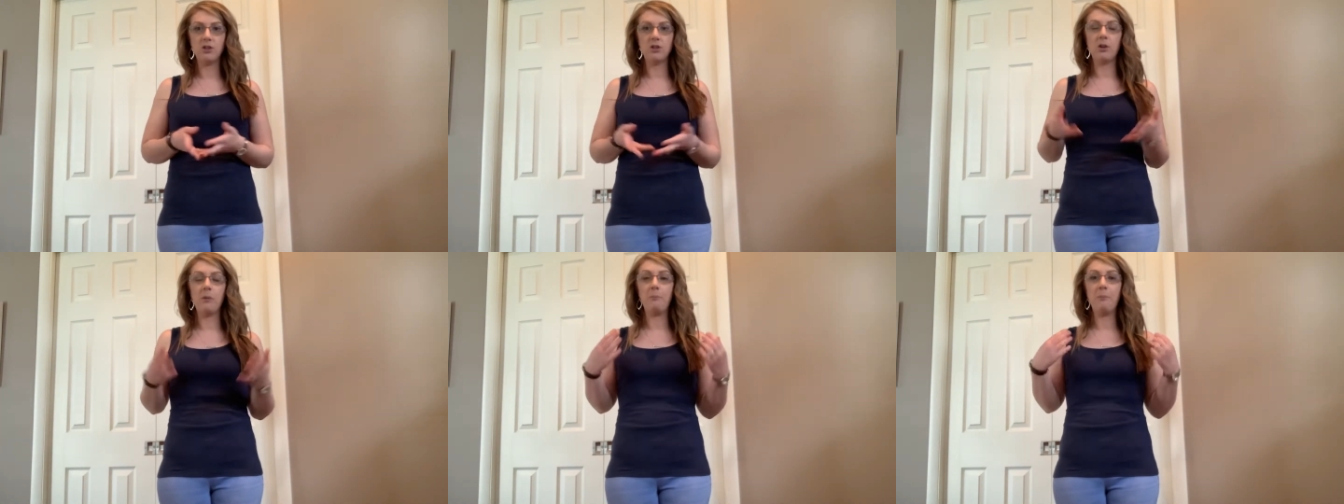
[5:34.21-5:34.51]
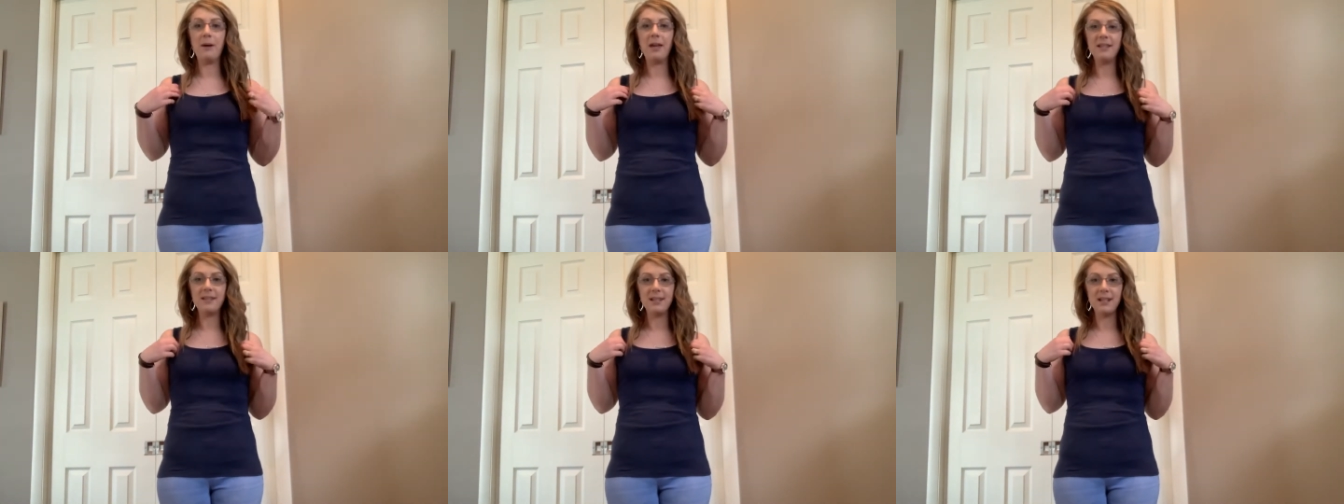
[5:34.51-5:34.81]
So
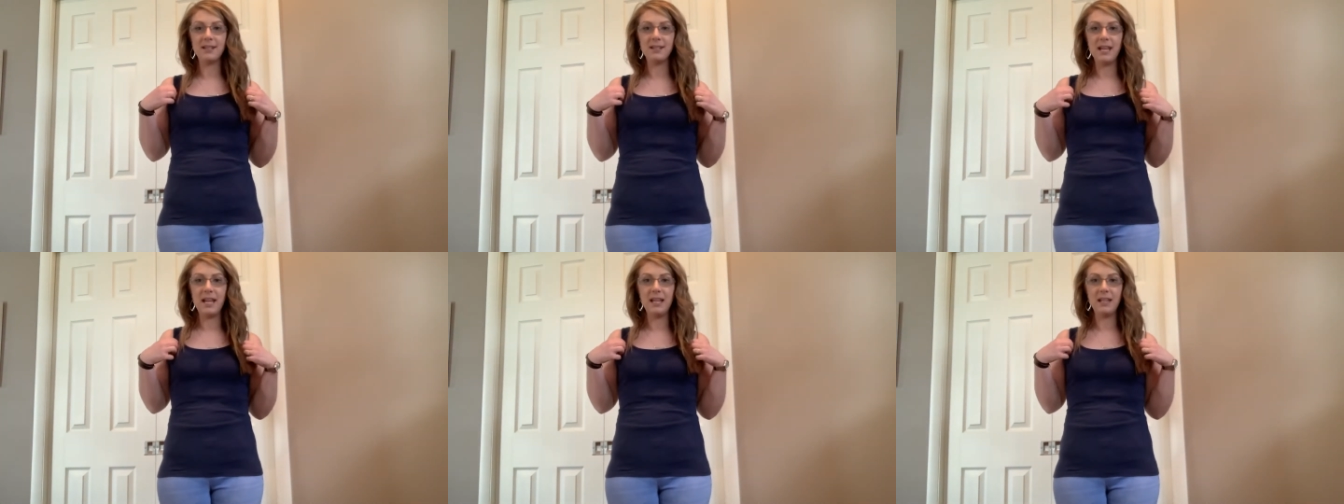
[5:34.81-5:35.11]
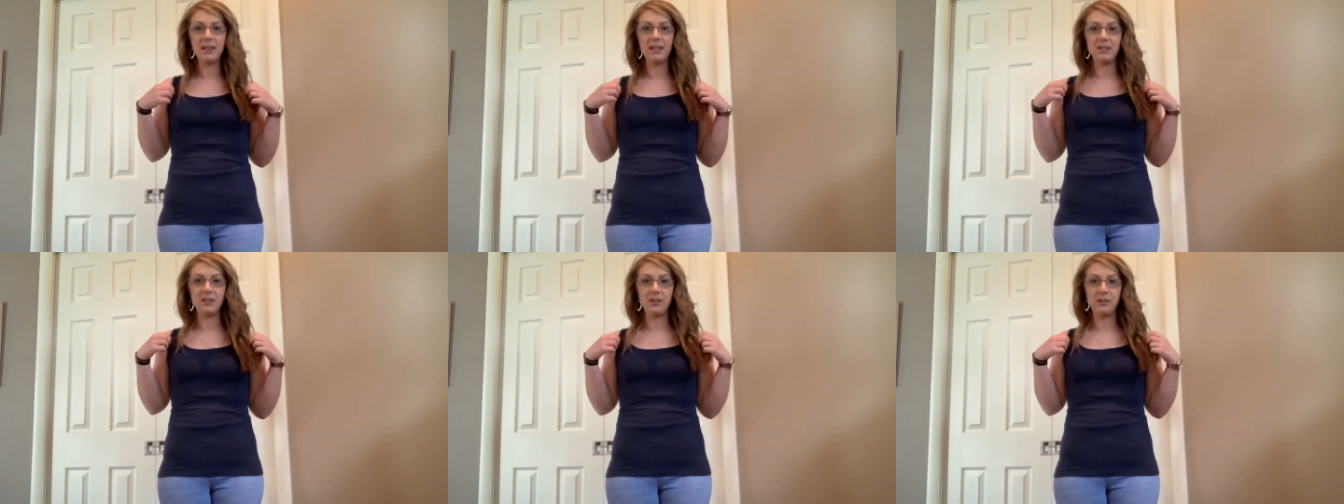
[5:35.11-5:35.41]
basic
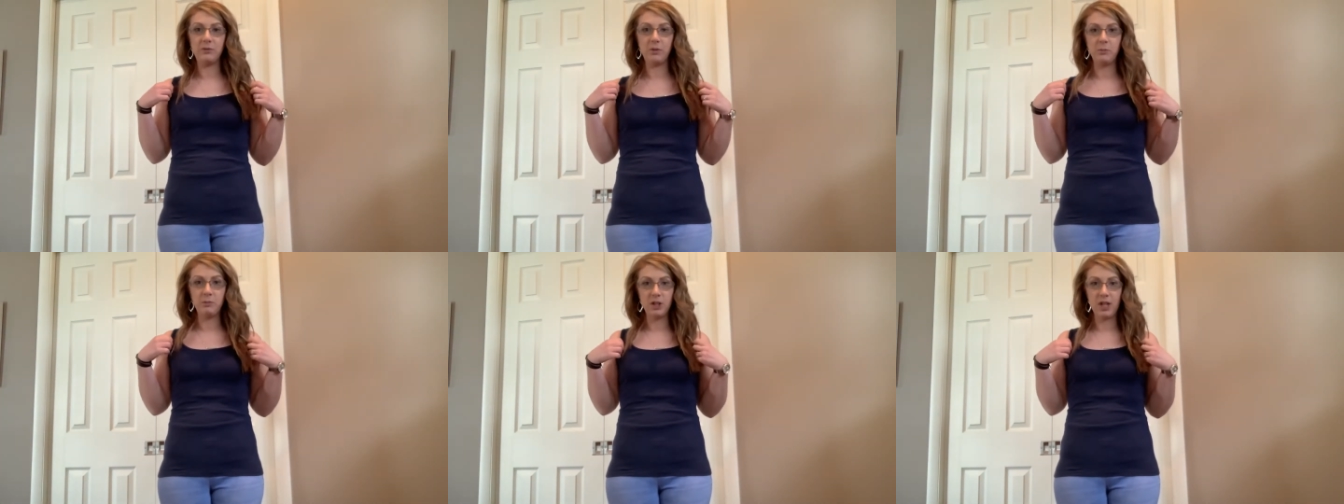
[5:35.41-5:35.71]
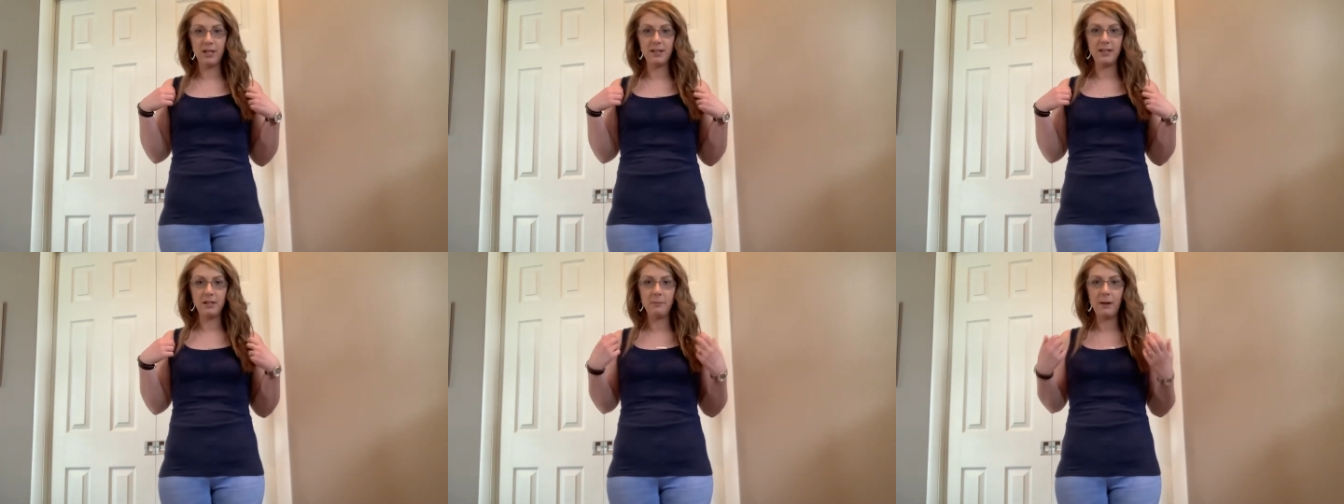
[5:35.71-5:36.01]
tank, this is from
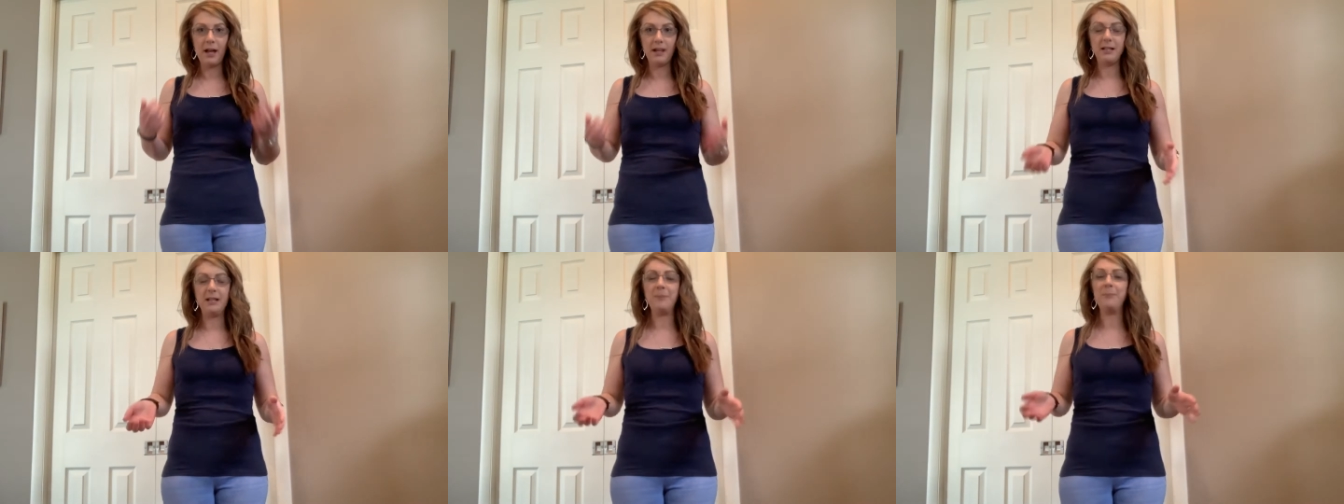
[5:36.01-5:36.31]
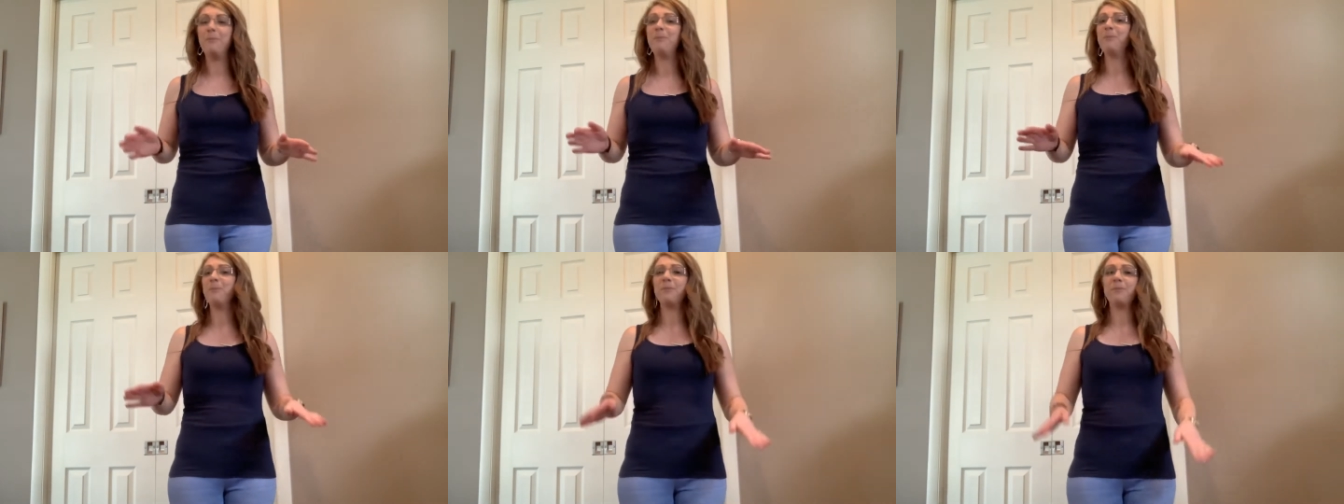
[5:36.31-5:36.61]
JCPenney.